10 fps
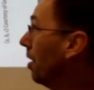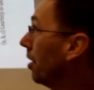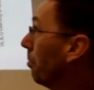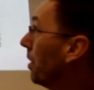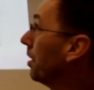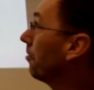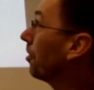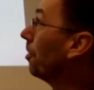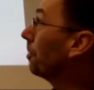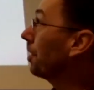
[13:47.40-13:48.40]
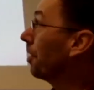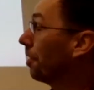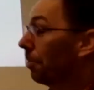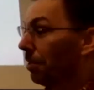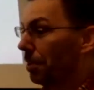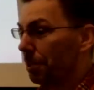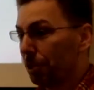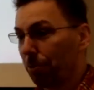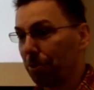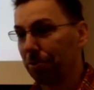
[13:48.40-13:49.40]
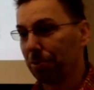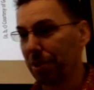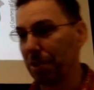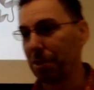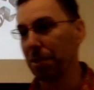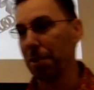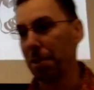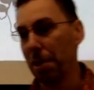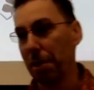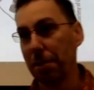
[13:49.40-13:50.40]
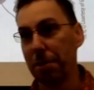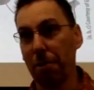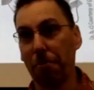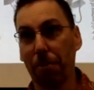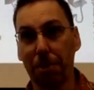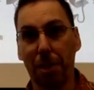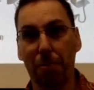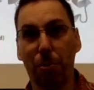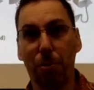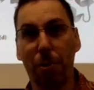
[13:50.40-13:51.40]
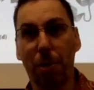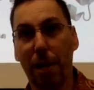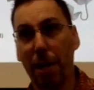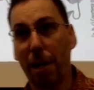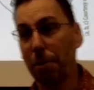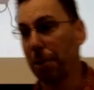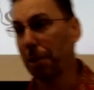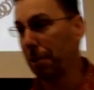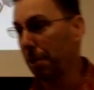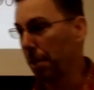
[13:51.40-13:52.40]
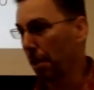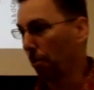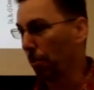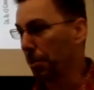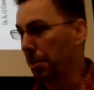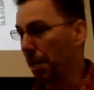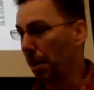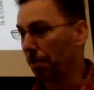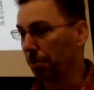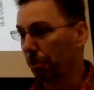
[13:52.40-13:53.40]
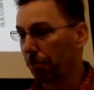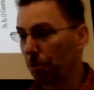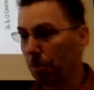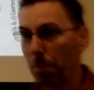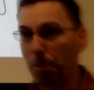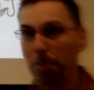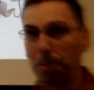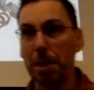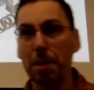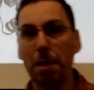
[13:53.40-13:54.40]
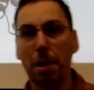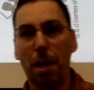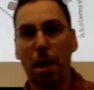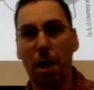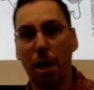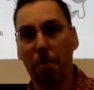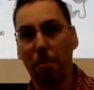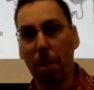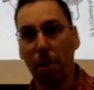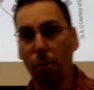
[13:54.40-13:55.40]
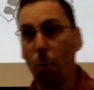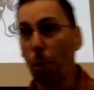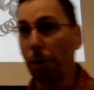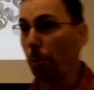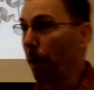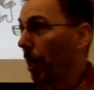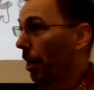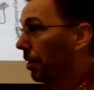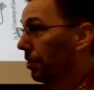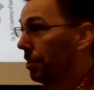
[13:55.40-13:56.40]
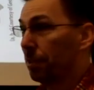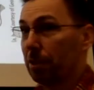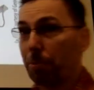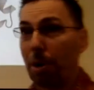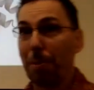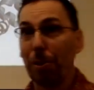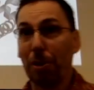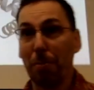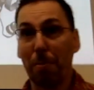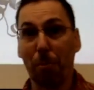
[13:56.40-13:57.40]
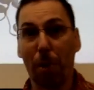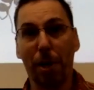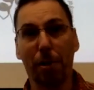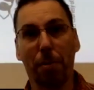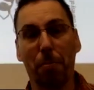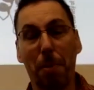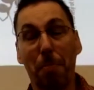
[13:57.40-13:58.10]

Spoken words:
The big difficulty, though, is crystallization. So, for example, I looked at the Rieske iron sulfur protein. The workaround, because this is primarily membrane